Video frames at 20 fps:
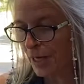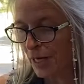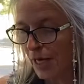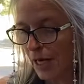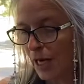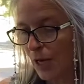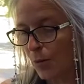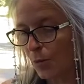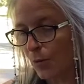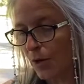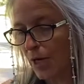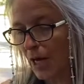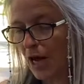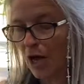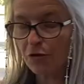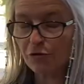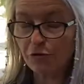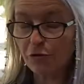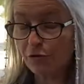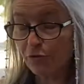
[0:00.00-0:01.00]
And we
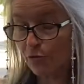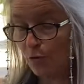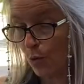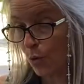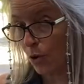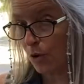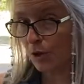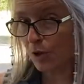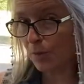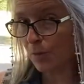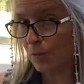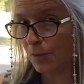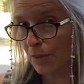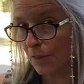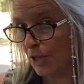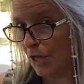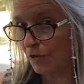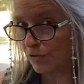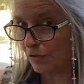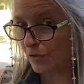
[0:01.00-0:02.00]
have 4
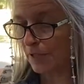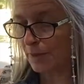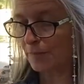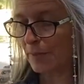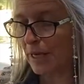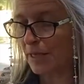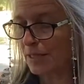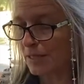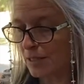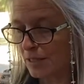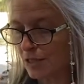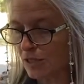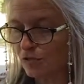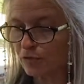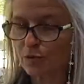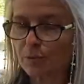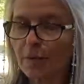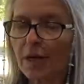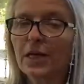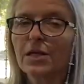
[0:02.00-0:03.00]
lovely bases
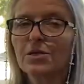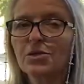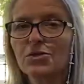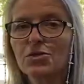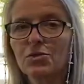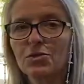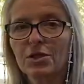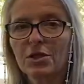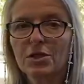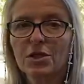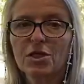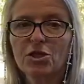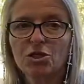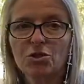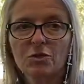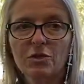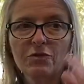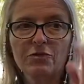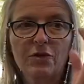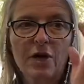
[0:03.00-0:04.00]
from Anzula
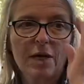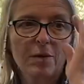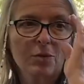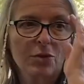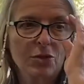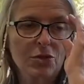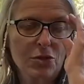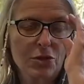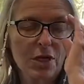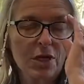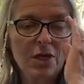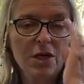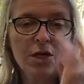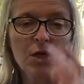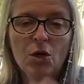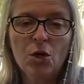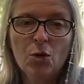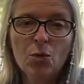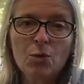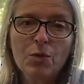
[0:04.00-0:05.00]
Luxury Fibers.
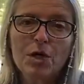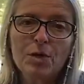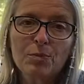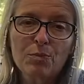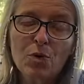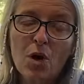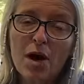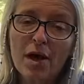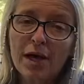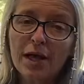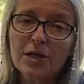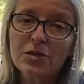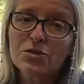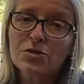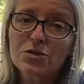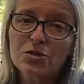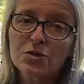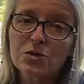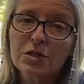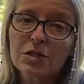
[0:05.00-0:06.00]
We brought
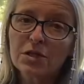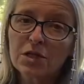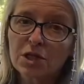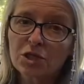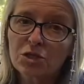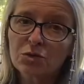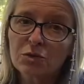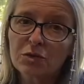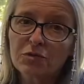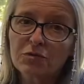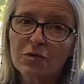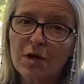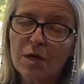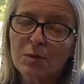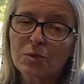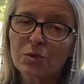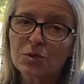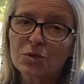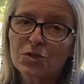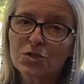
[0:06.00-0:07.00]
Anzula Luxury
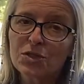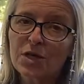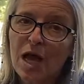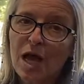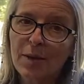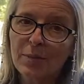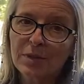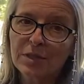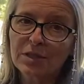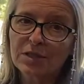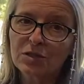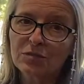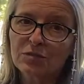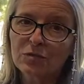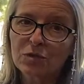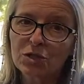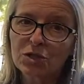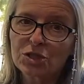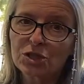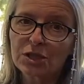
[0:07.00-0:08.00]
Fibers to Abingdon,
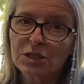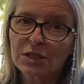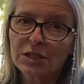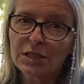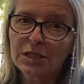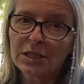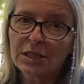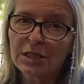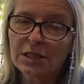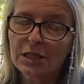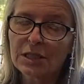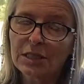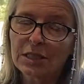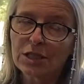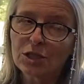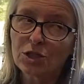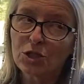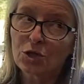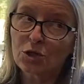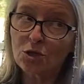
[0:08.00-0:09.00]
Virginia
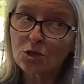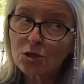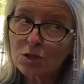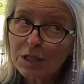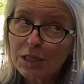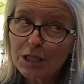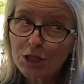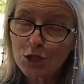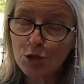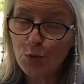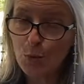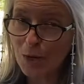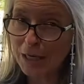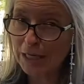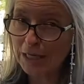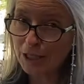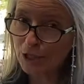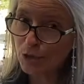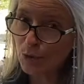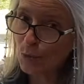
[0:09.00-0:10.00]
in early
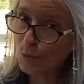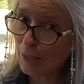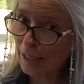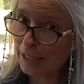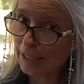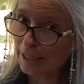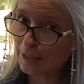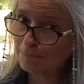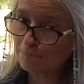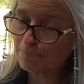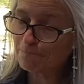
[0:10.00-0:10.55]
2020.